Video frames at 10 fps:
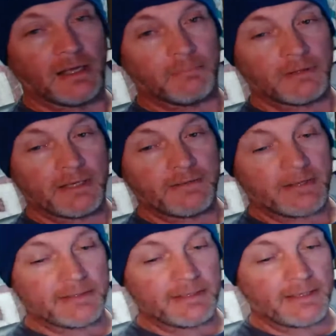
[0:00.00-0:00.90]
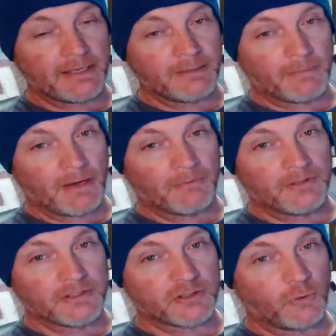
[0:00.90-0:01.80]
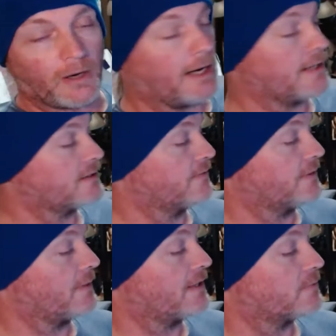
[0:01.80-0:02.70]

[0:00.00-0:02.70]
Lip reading: I believe they come out with this twice. If anybody's